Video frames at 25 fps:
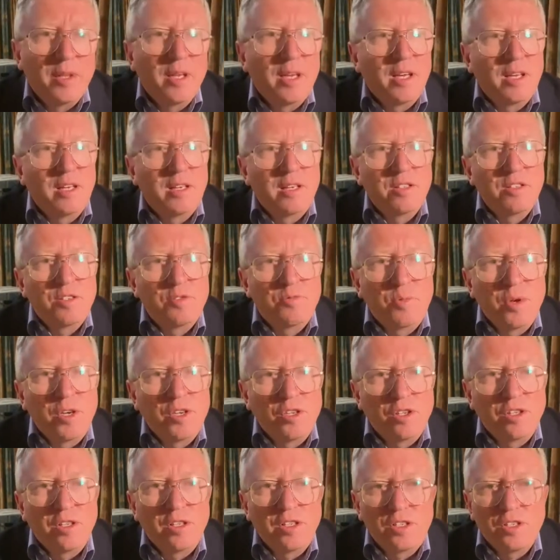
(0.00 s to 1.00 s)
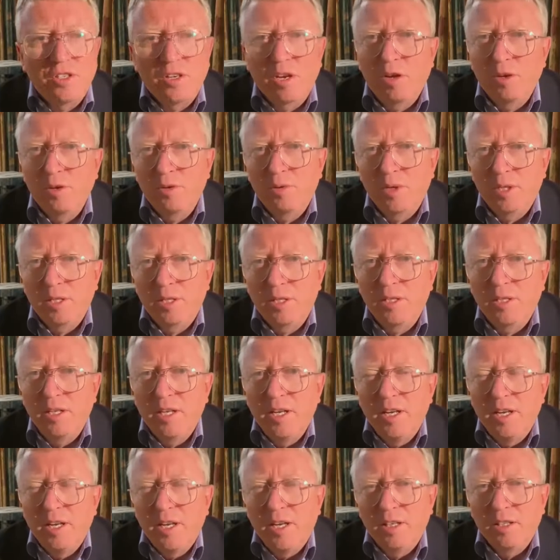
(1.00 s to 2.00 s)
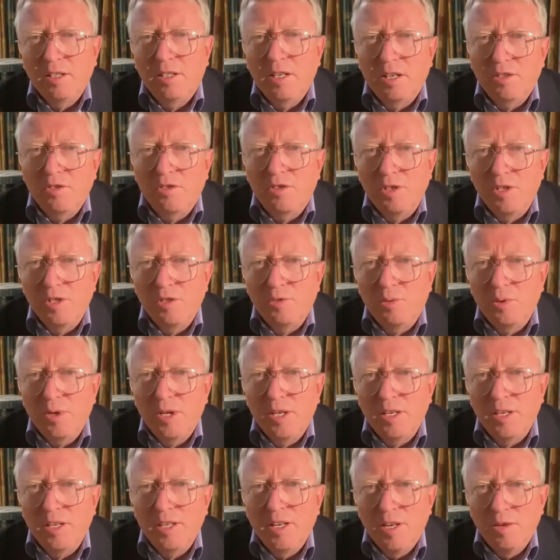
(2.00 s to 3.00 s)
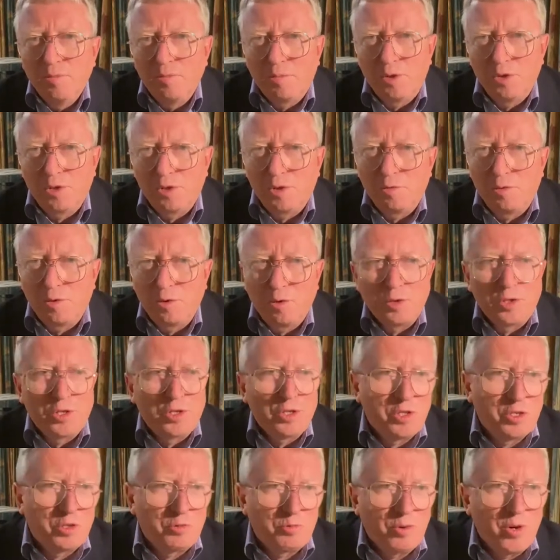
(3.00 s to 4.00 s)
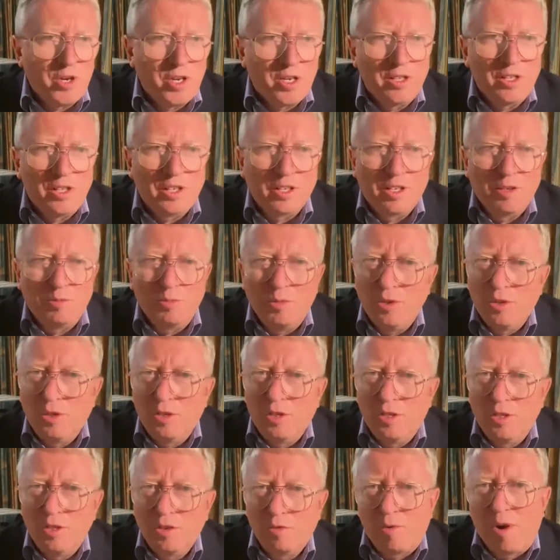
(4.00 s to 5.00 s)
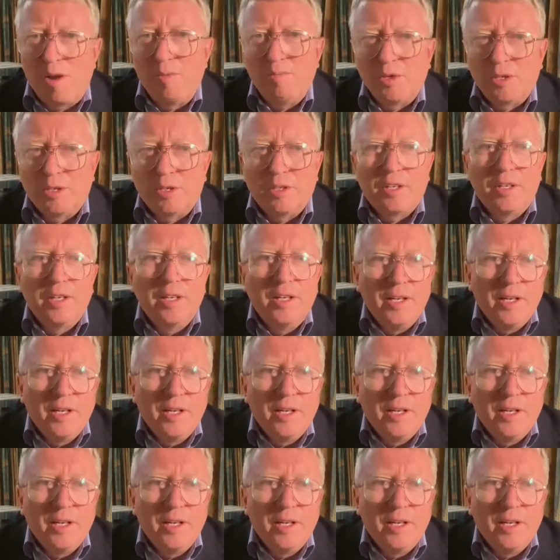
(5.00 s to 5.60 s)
and especially so in countries where person-to-person spread in the community is rampant.